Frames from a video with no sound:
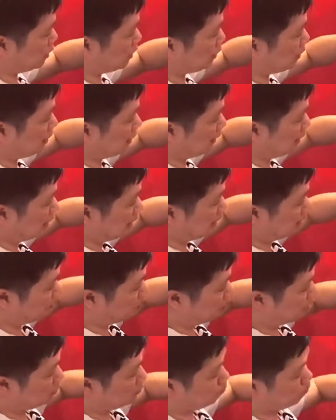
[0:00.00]
kind of have
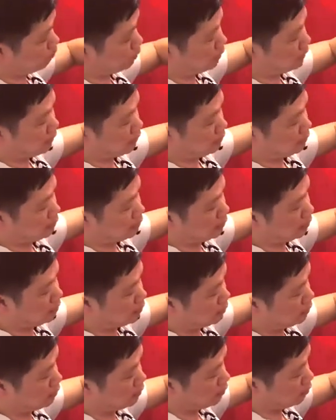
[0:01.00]
a pleat,
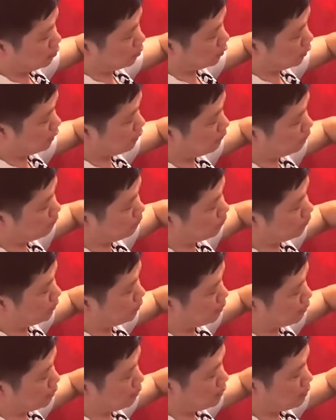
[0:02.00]
right?
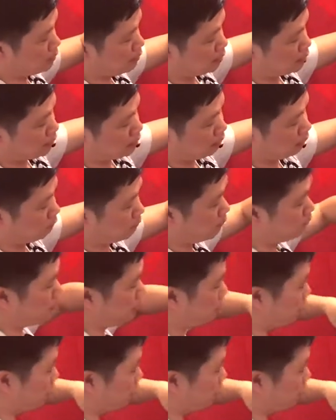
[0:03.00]
And from